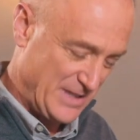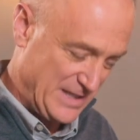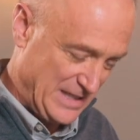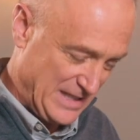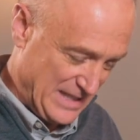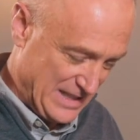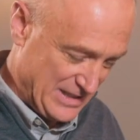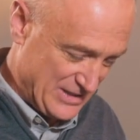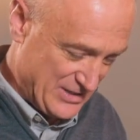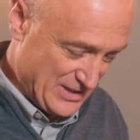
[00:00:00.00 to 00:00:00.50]

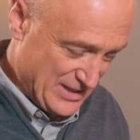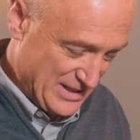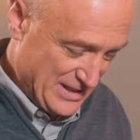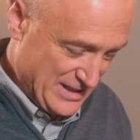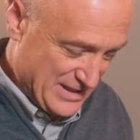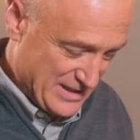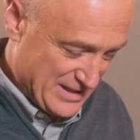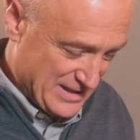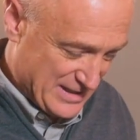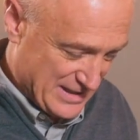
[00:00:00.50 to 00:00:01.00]
eat
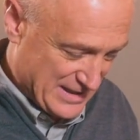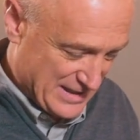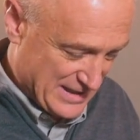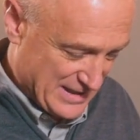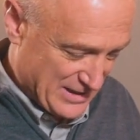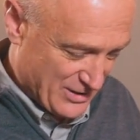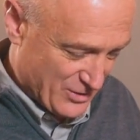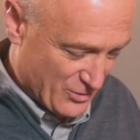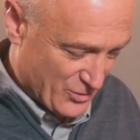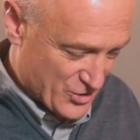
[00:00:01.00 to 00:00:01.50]

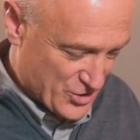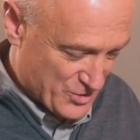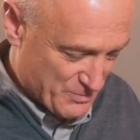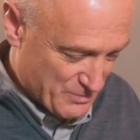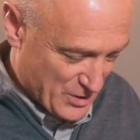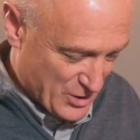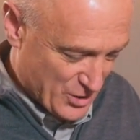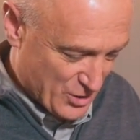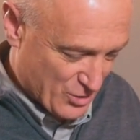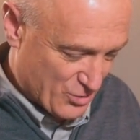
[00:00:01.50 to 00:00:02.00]
or
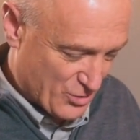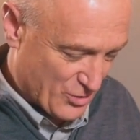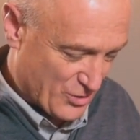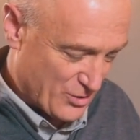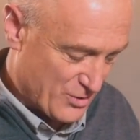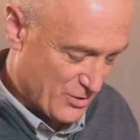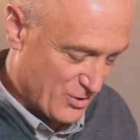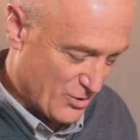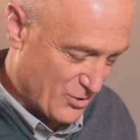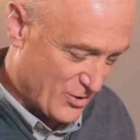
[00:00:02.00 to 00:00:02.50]
smoke
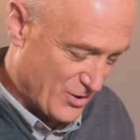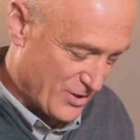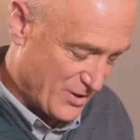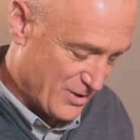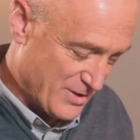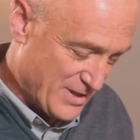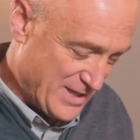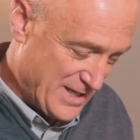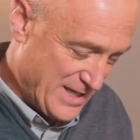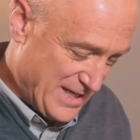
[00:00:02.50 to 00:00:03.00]

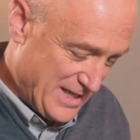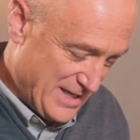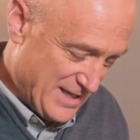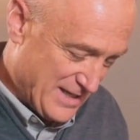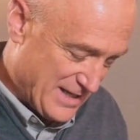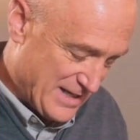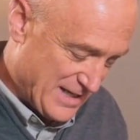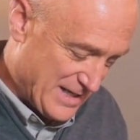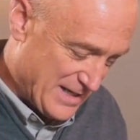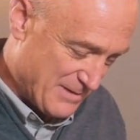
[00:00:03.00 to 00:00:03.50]
or
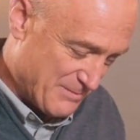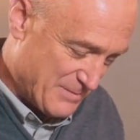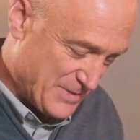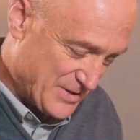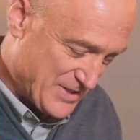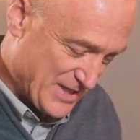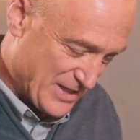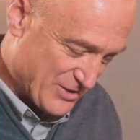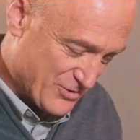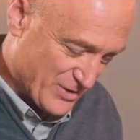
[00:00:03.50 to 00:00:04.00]
be
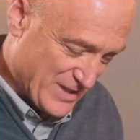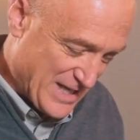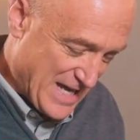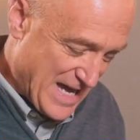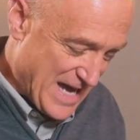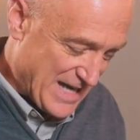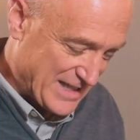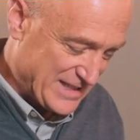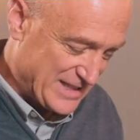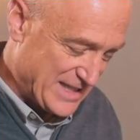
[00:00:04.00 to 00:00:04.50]
sexually
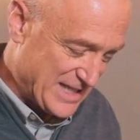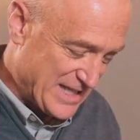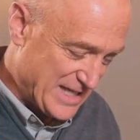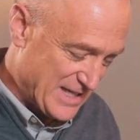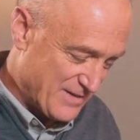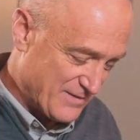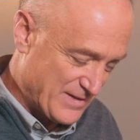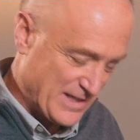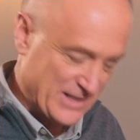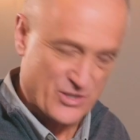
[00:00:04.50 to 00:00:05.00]

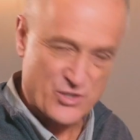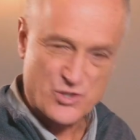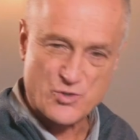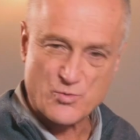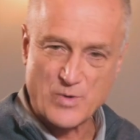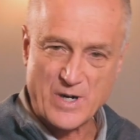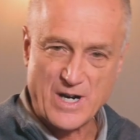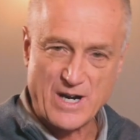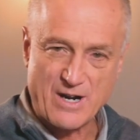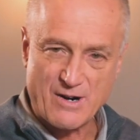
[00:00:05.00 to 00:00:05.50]
active, not to
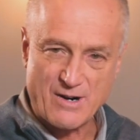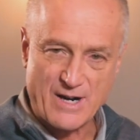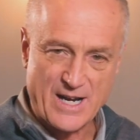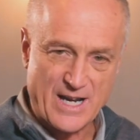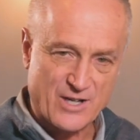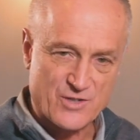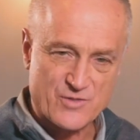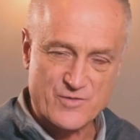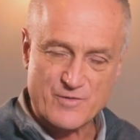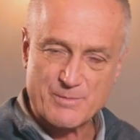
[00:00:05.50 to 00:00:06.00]
swear,
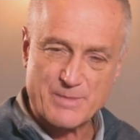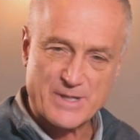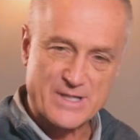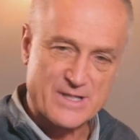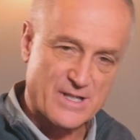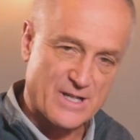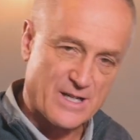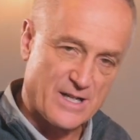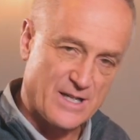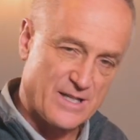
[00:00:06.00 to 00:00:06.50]
anger is
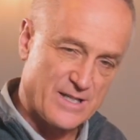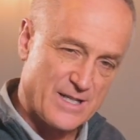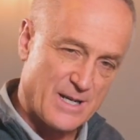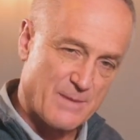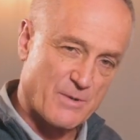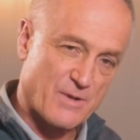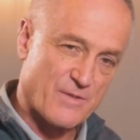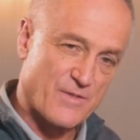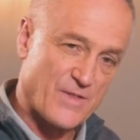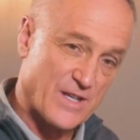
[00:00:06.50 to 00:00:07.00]
forbidden, a
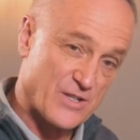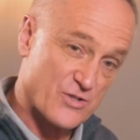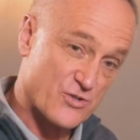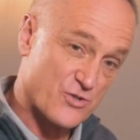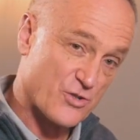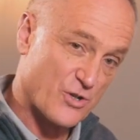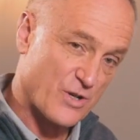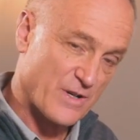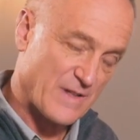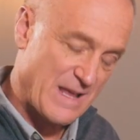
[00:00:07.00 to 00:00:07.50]
number of things
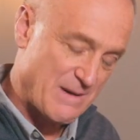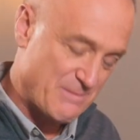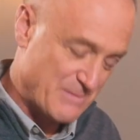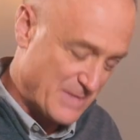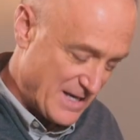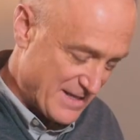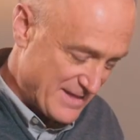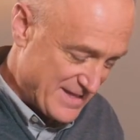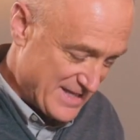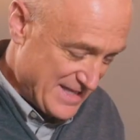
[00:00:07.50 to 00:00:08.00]
during that
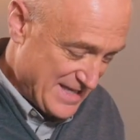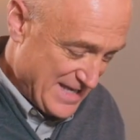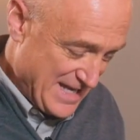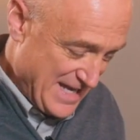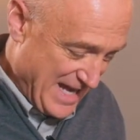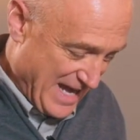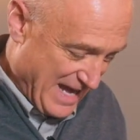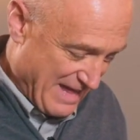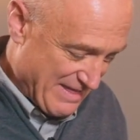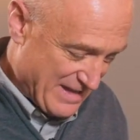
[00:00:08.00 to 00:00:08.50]
month.
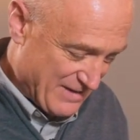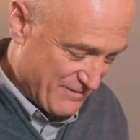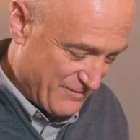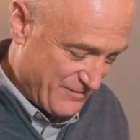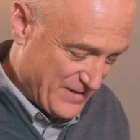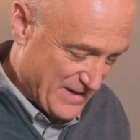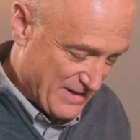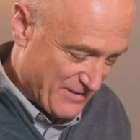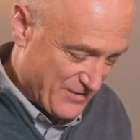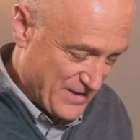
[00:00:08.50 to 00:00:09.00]
And then
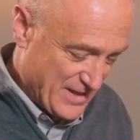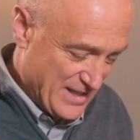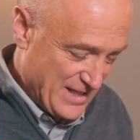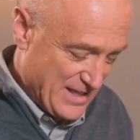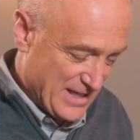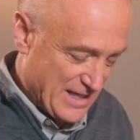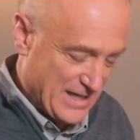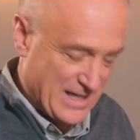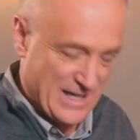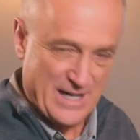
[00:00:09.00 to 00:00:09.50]
fifth,
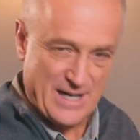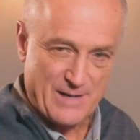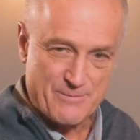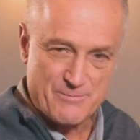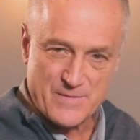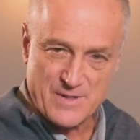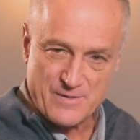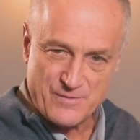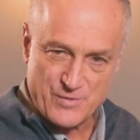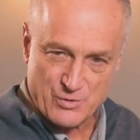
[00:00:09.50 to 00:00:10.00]

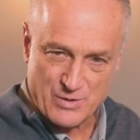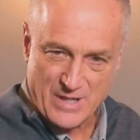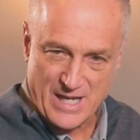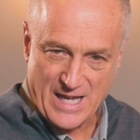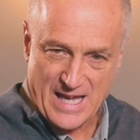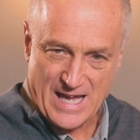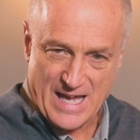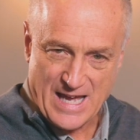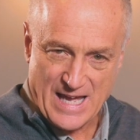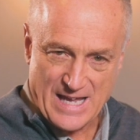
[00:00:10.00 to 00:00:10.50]
if you
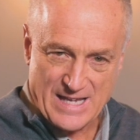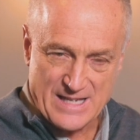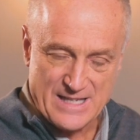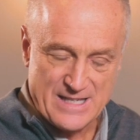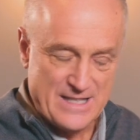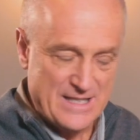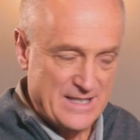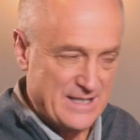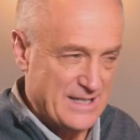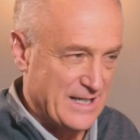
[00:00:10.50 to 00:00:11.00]
can,
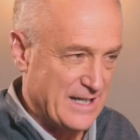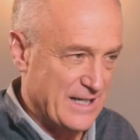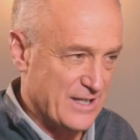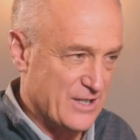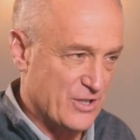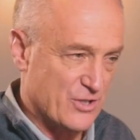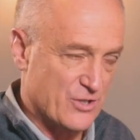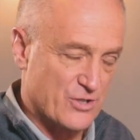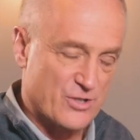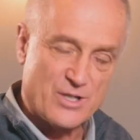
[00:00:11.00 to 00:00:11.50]

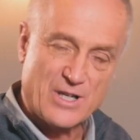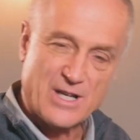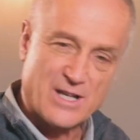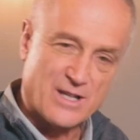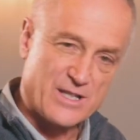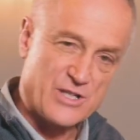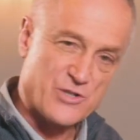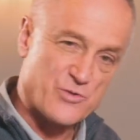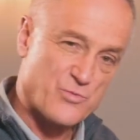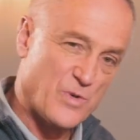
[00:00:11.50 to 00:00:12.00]
you're at
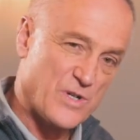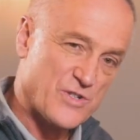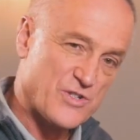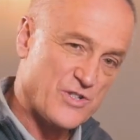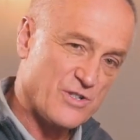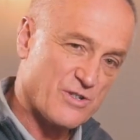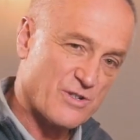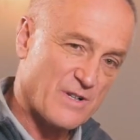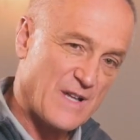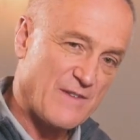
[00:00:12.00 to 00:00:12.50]
least once
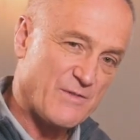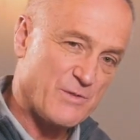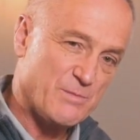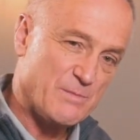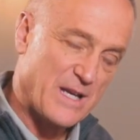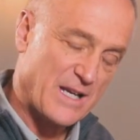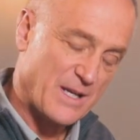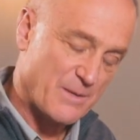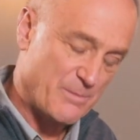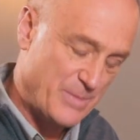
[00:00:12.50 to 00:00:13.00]
in your life to
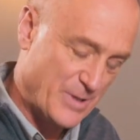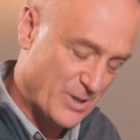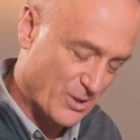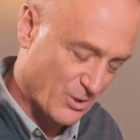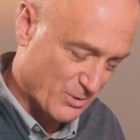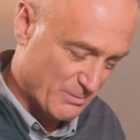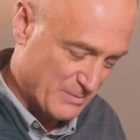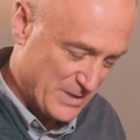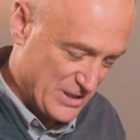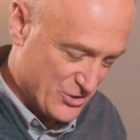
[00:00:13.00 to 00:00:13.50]
make a
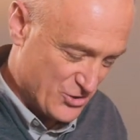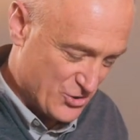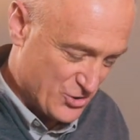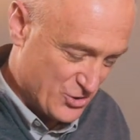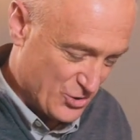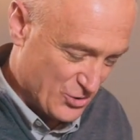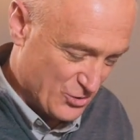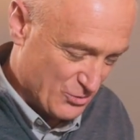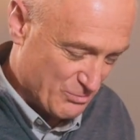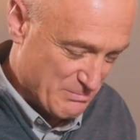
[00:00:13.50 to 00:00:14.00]
pilgrimage
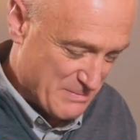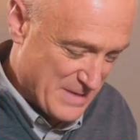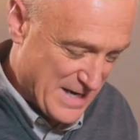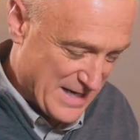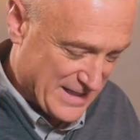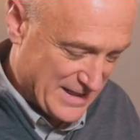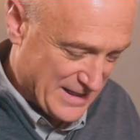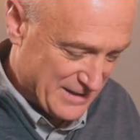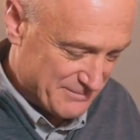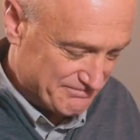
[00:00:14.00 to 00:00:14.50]
to
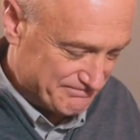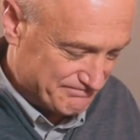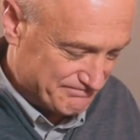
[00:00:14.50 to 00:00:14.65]
Mecca.